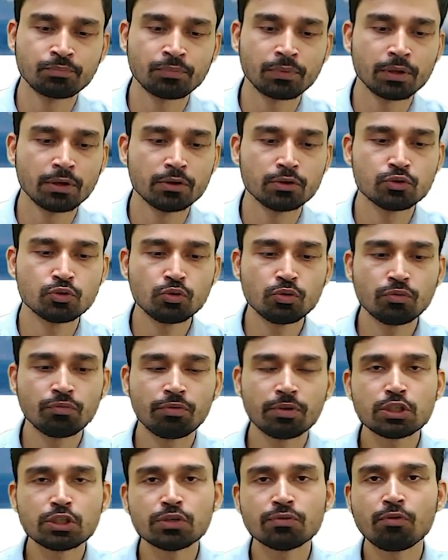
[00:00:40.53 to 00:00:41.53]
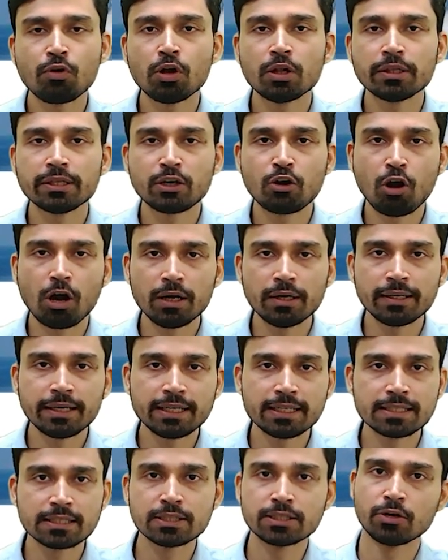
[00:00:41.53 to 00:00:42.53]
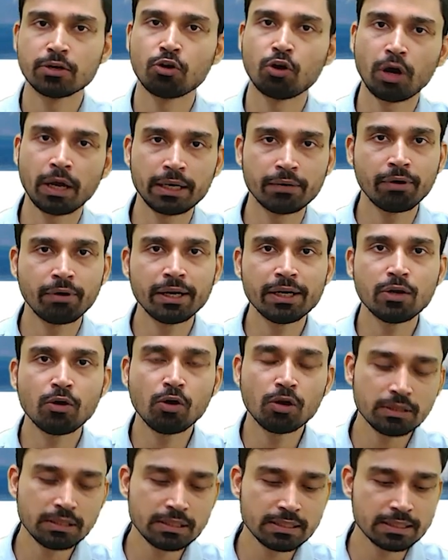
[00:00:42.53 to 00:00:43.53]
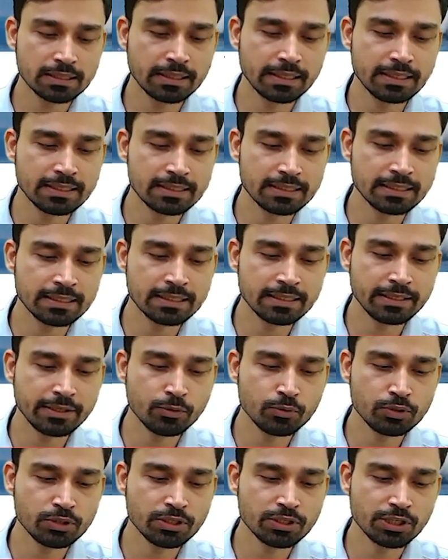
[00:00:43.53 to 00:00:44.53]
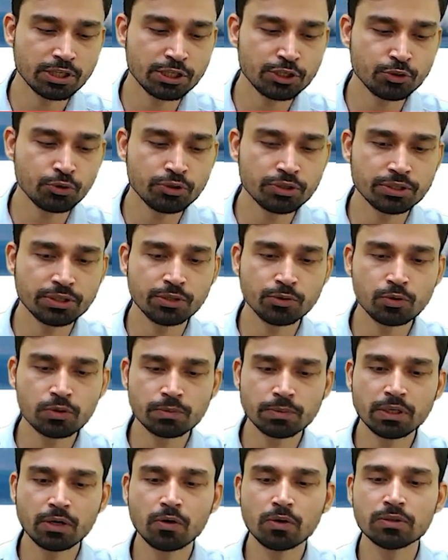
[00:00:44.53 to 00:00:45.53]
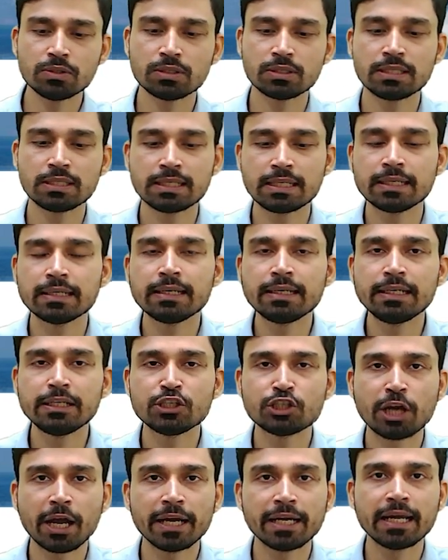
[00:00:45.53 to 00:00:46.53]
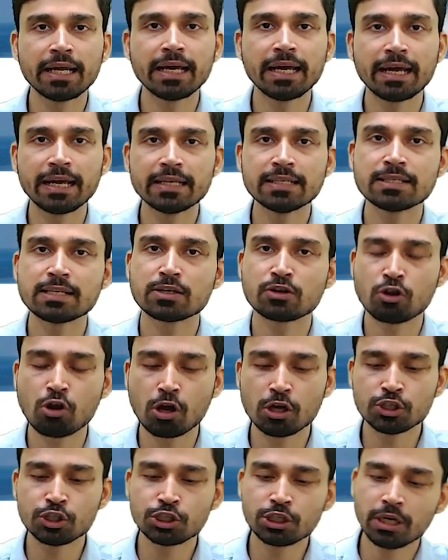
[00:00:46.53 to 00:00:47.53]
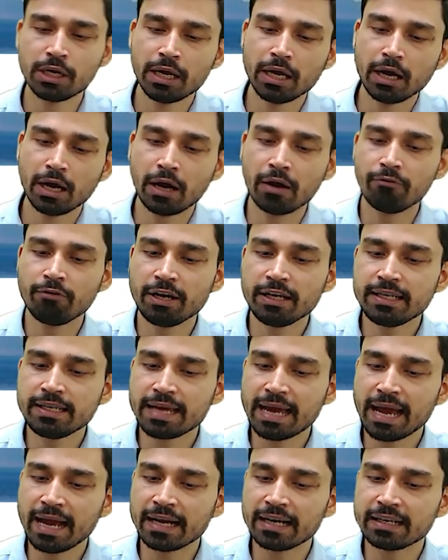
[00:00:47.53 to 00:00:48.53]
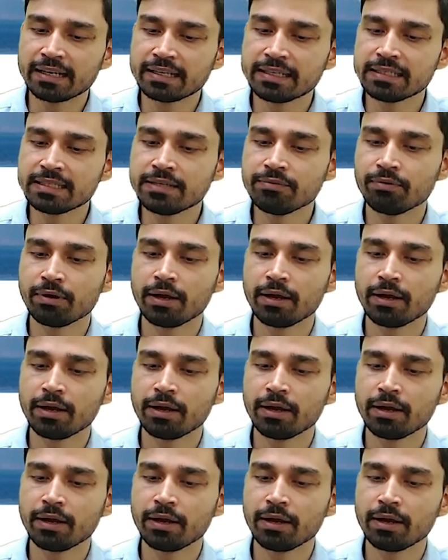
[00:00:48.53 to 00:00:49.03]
So first of all, the context and why all these things is in news, this issue is in news because recently China has launched a very aggressive